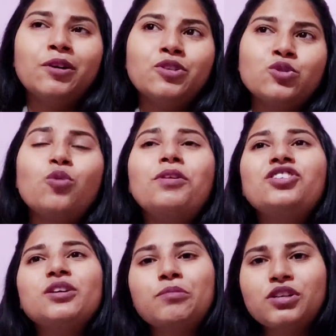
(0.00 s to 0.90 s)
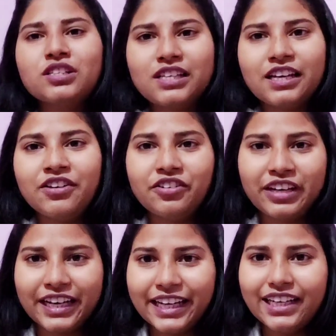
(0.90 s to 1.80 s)
so much immersed in
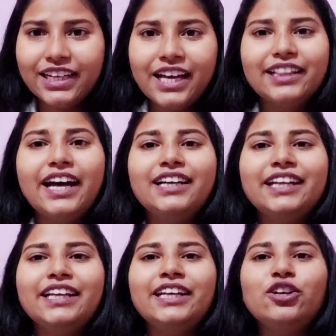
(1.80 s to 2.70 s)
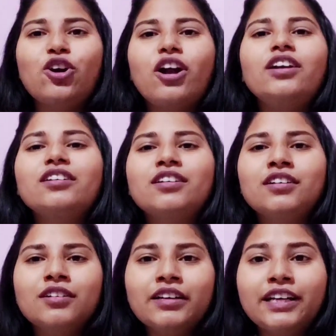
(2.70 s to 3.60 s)
reading that they did not
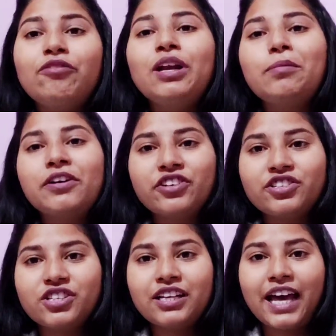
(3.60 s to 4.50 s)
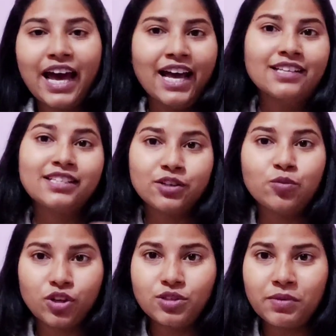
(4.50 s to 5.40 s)
develop literature as it
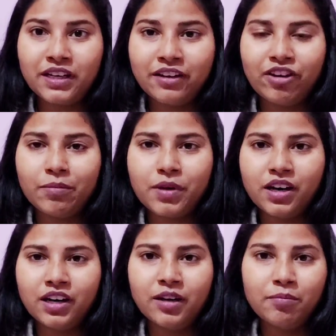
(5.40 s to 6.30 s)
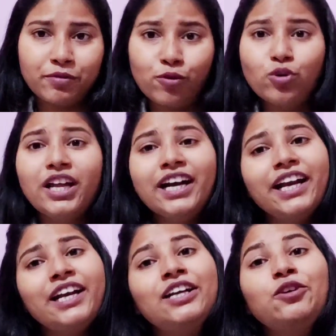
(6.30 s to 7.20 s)
was being developed before that,
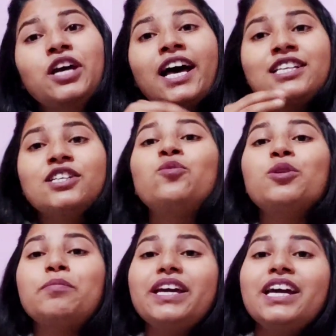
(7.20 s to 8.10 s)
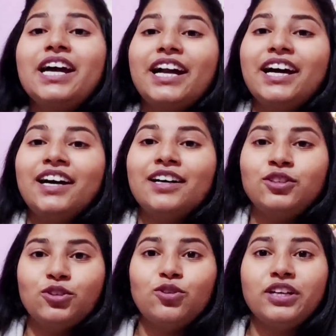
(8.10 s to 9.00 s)
and as it would be
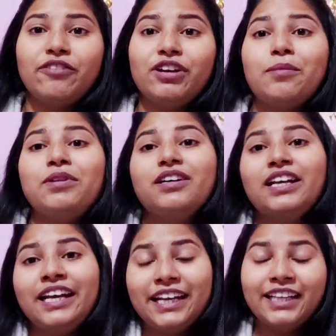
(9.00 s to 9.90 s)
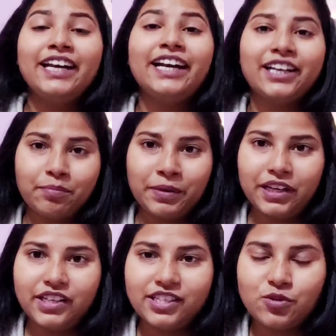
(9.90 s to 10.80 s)
developed in the later
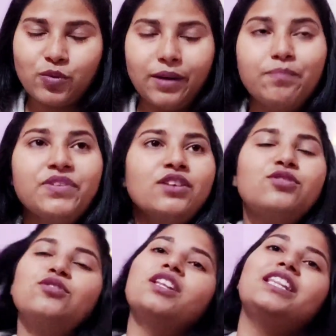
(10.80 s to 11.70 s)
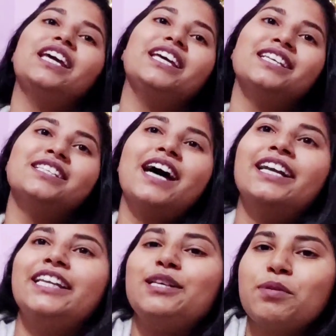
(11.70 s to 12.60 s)
periods as well. So the thing is
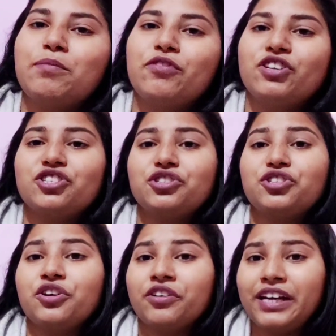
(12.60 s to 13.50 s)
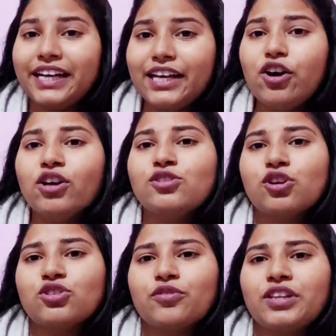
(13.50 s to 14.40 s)
that these people were just reading all
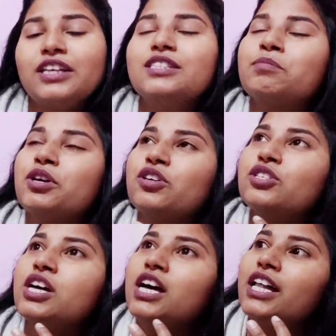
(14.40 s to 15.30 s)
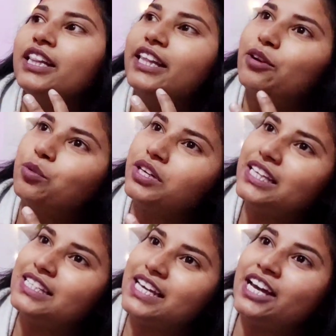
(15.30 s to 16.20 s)
sorts of things, because there were
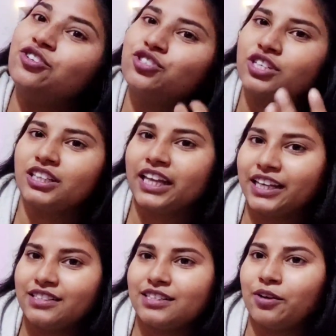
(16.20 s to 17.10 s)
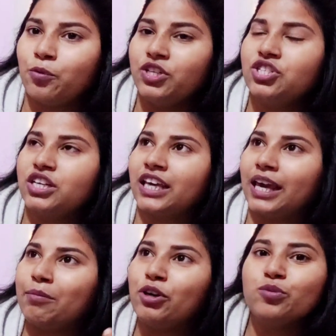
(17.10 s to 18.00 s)
these ancient things which
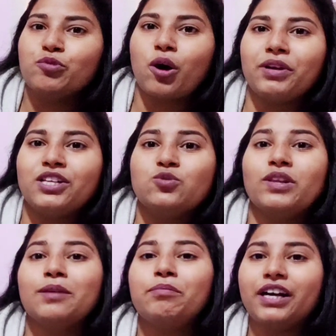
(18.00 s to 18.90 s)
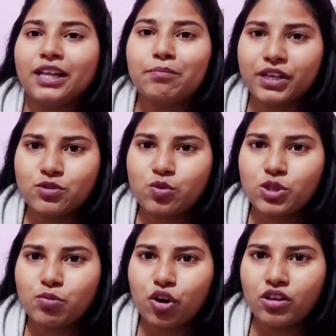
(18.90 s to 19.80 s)
came into prominence when the printing press was
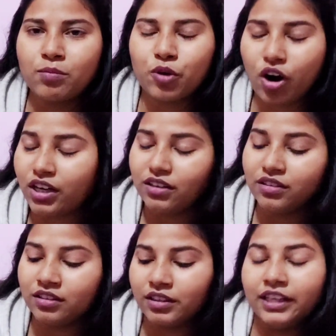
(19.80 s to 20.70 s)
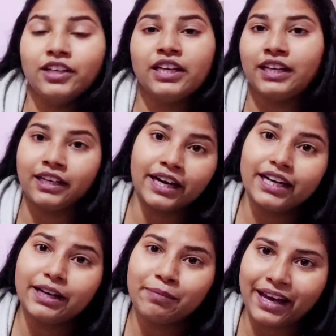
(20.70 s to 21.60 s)
brought in
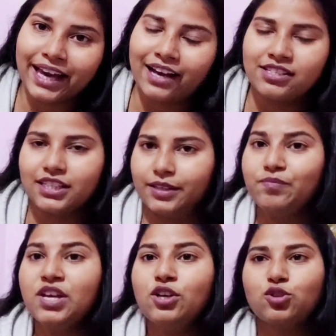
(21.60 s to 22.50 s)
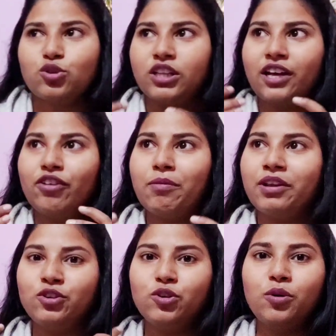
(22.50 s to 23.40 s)
England by Caxton. So there were
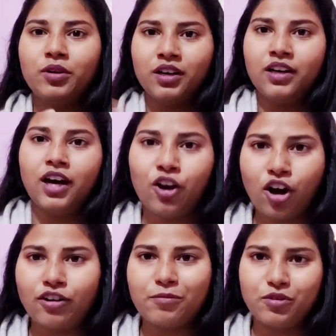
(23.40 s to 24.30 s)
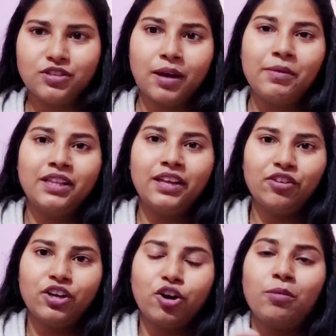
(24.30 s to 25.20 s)
a lot of books. I mean, they
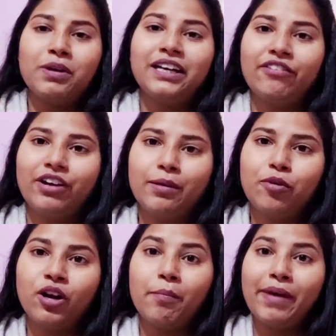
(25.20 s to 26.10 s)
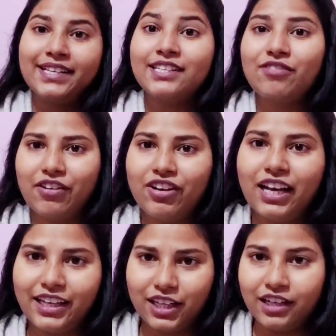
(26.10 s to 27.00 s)
were not being developed on a massive level
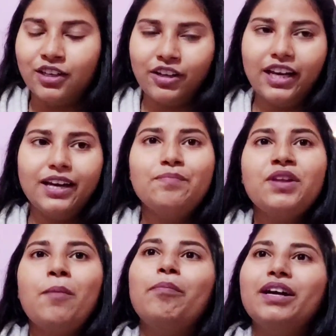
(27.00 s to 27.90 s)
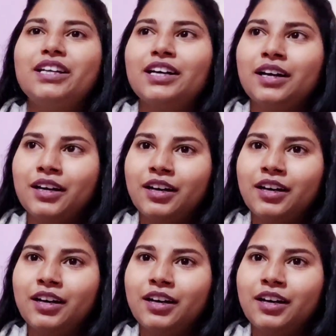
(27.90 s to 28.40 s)
like today, but